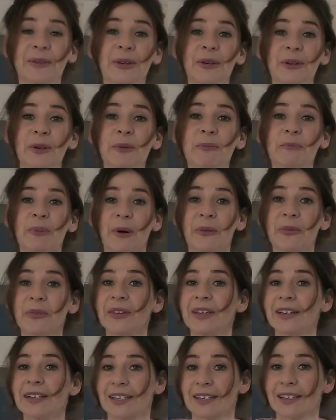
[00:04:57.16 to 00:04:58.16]
you bond
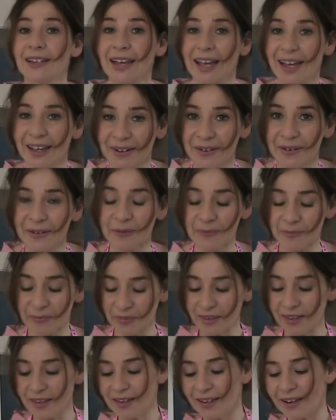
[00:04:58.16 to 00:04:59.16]
this now
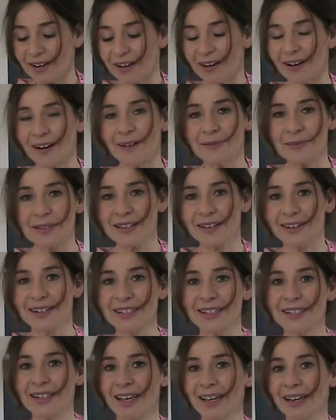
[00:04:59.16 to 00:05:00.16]

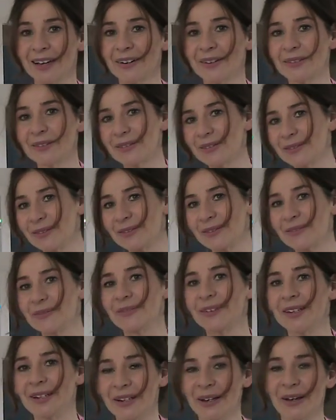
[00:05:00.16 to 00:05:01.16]
upside down,
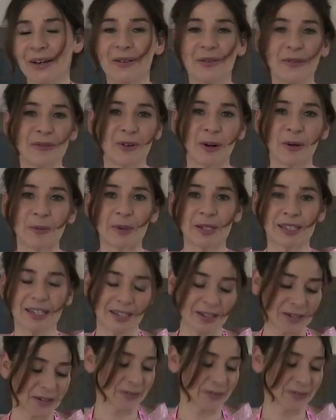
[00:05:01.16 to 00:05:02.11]
in the wrong position